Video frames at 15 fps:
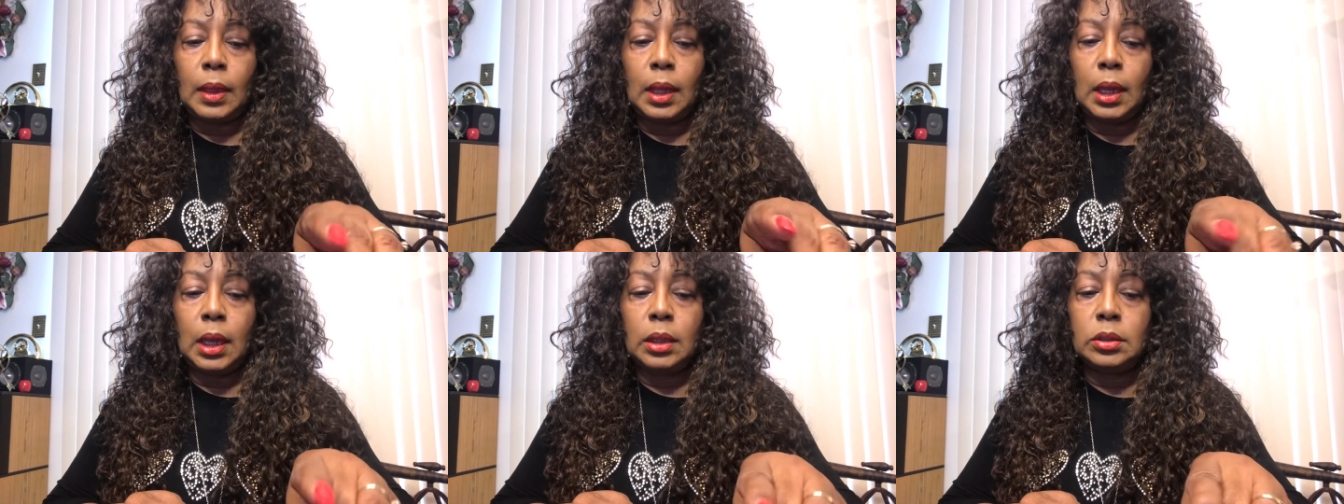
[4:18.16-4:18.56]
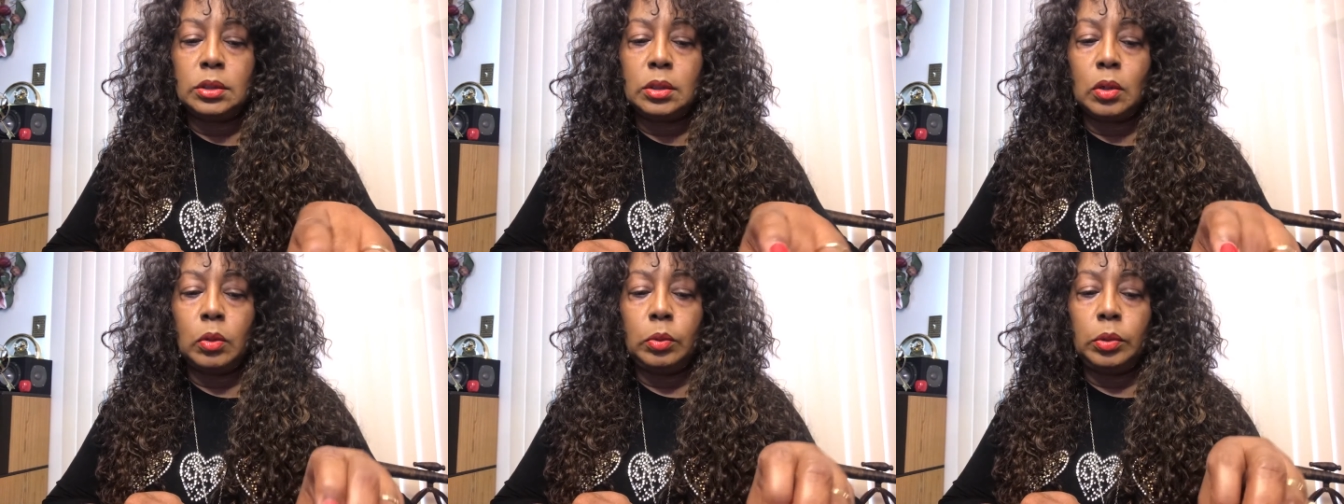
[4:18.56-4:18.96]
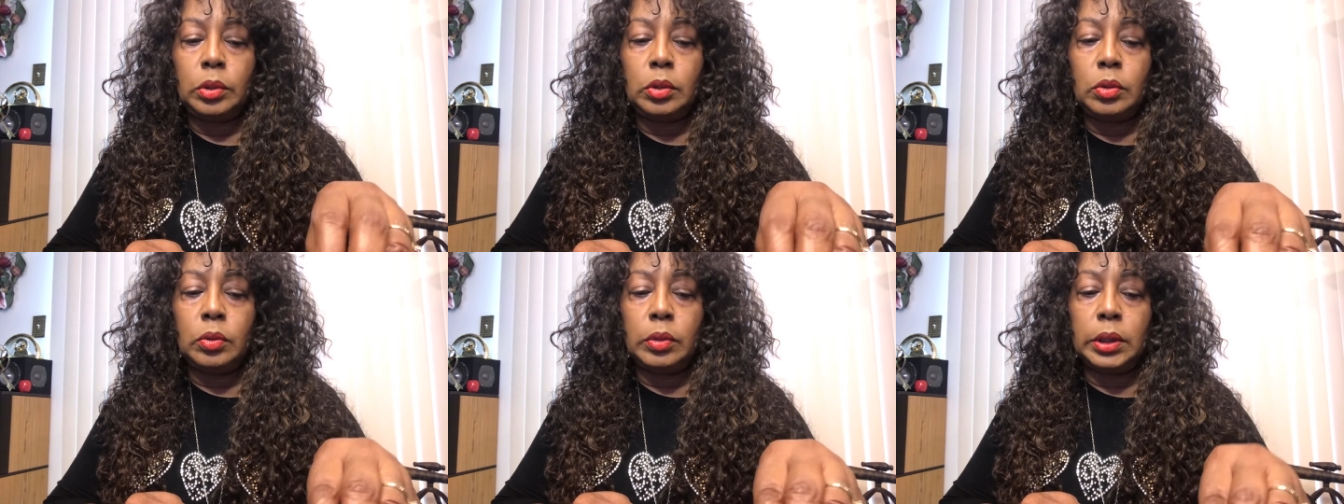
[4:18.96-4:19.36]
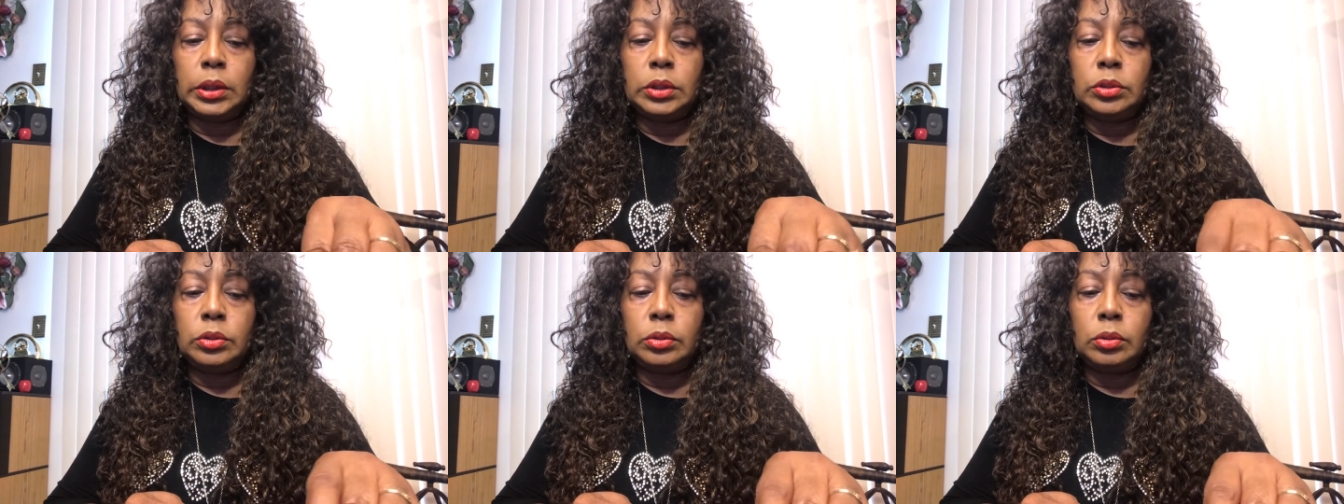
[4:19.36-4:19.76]
And so we're going
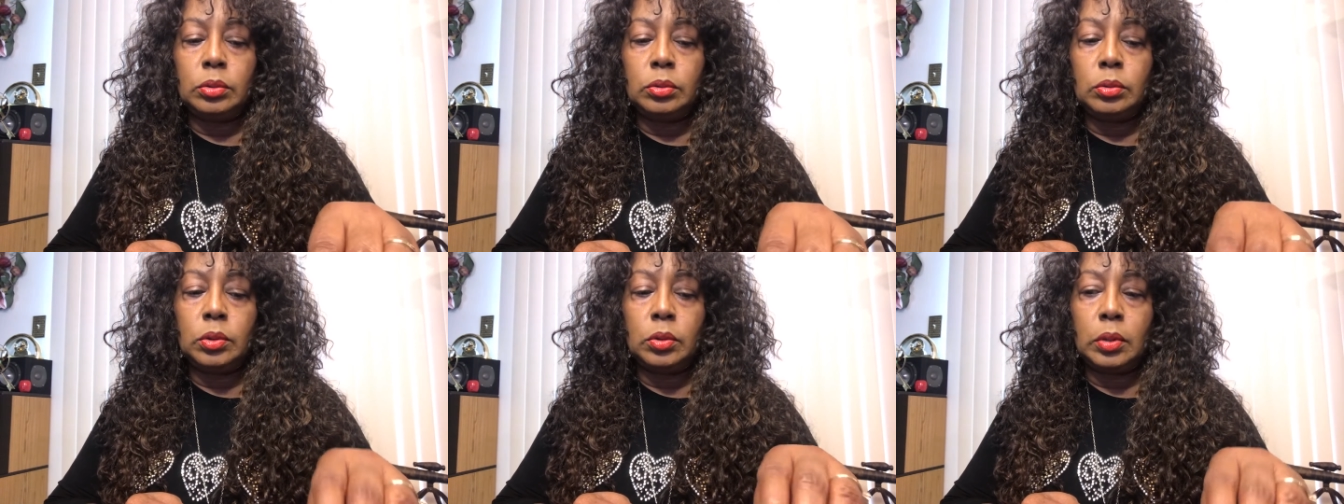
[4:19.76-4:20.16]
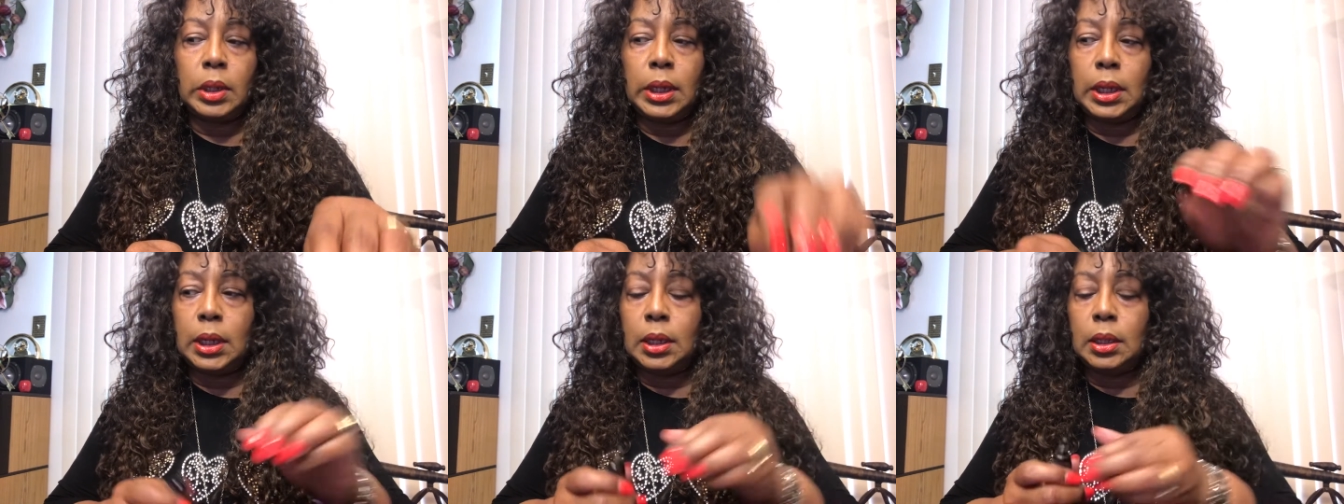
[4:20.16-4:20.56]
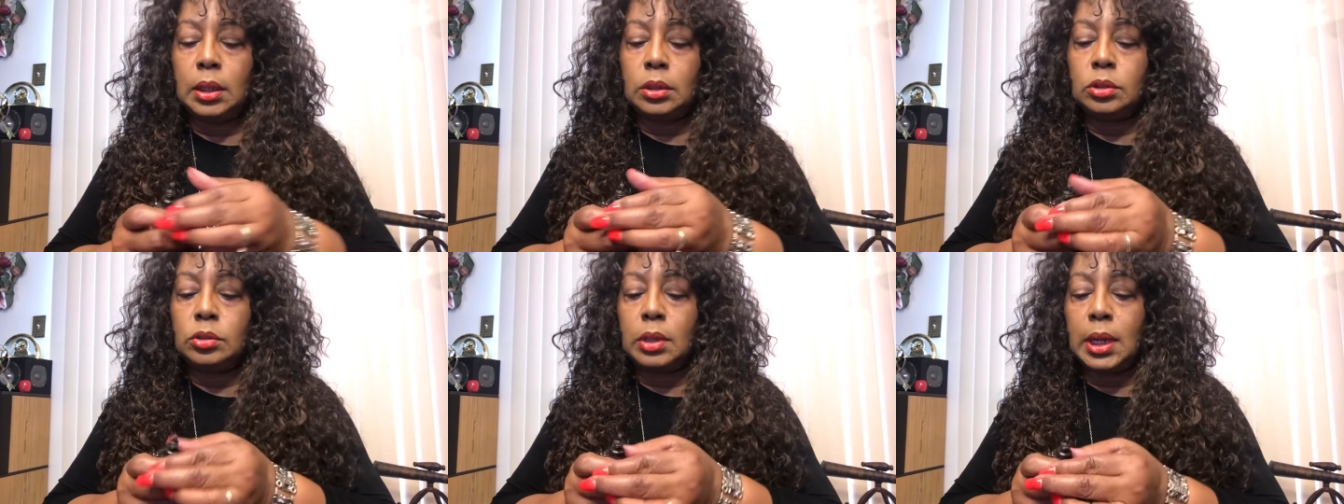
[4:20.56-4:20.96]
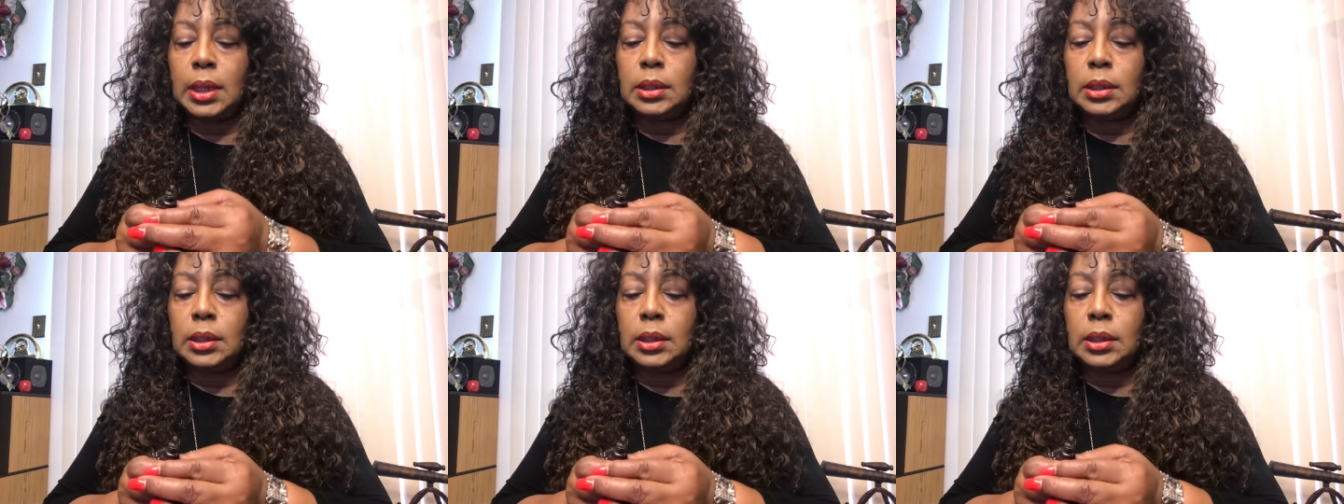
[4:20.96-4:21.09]
to go ahead and try